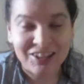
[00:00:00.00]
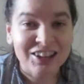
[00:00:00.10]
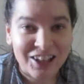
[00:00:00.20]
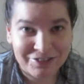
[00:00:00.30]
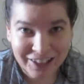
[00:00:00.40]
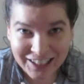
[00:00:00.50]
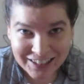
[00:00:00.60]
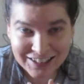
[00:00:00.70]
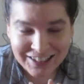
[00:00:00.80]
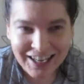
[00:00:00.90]
Love
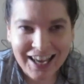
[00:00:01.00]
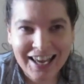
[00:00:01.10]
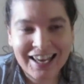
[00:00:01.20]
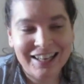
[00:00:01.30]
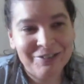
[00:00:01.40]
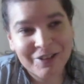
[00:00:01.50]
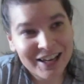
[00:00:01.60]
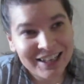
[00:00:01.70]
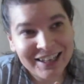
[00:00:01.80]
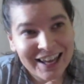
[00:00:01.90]
it. And if I
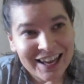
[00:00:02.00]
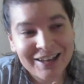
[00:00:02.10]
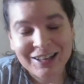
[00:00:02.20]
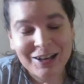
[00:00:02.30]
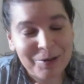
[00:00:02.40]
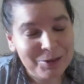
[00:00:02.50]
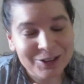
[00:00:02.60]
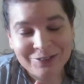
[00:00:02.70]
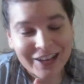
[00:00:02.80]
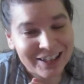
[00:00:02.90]
can get a couple
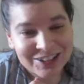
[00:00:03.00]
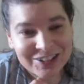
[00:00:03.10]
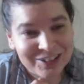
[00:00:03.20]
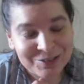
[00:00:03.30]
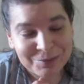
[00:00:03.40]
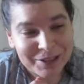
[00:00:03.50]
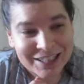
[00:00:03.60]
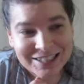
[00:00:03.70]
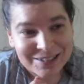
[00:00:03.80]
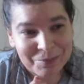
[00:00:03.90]
of extra
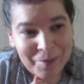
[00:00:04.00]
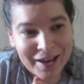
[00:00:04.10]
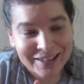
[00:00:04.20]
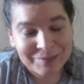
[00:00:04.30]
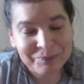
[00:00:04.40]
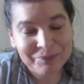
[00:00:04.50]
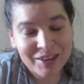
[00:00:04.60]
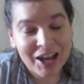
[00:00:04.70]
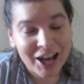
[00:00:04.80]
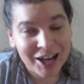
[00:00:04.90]
minutes in bed,
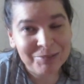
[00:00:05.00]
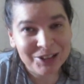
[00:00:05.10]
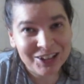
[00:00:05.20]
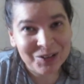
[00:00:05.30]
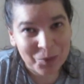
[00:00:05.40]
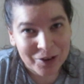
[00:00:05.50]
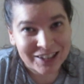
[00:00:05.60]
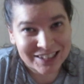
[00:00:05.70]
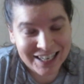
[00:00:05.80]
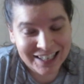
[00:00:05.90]
I'm gonna want
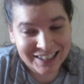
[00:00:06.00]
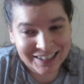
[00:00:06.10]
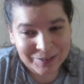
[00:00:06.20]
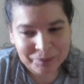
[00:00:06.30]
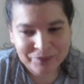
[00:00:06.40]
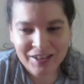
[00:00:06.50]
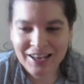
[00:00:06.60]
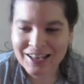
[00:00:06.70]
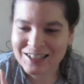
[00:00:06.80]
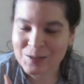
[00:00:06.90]
to take it.
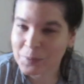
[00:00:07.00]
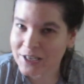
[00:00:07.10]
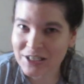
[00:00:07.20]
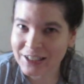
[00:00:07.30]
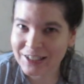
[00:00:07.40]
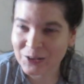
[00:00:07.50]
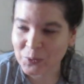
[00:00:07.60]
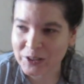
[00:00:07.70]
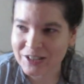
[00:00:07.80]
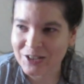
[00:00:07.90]
Especially in the
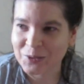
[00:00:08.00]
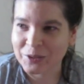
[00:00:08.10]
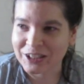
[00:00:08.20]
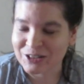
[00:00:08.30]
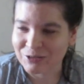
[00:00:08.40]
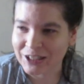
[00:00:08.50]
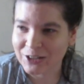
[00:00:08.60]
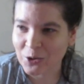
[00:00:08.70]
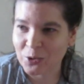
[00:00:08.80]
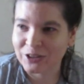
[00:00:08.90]
winter when it's
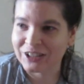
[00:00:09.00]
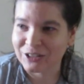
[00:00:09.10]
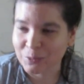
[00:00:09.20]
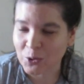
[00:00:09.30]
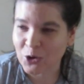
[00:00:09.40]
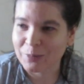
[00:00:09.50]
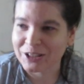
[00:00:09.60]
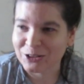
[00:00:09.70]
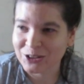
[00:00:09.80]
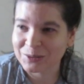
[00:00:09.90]
really cold and you're warm
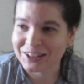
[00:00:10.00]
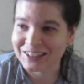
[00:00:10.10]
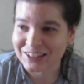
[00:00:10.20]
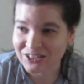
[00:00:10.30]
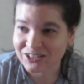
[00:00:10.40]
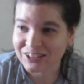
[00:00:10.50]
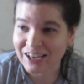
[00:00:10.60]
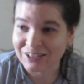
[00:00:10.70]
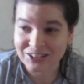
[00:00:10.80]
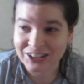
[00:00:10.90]
and you just want to snuggle
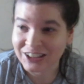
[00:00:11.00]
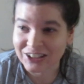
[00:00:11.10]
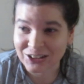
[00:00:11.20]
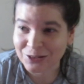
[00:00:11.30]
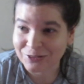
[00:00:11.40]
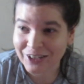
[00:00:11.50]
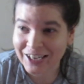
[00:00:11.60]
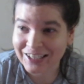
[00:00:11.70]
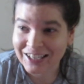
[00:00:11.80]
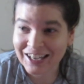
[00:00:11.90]
down under your
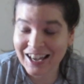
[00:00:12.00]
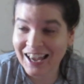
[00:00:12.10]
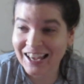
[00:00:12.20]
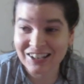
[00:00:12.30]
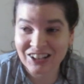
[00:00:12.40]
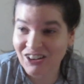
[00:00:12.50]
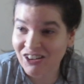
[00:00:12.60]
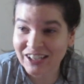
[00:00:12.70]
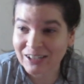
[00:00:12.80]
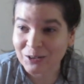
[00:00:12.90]
duvet and
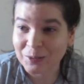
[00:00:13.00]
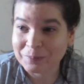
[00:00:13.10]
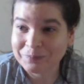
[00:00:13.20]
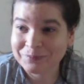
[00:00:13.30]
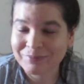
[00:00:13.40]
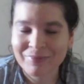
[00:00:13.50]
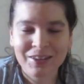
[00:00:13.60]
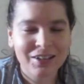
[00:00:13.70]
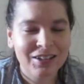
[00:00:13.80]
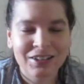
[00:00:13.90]
not get up.
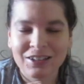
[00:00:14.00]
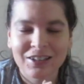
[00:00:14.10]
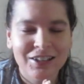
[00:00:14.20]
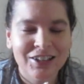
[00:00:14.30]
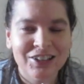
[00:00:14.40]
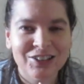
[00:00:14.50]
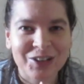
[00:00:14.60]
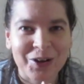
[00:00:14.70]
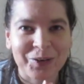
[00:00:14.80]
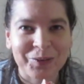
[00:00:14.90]

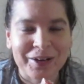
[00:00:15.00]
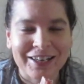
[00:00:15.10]
So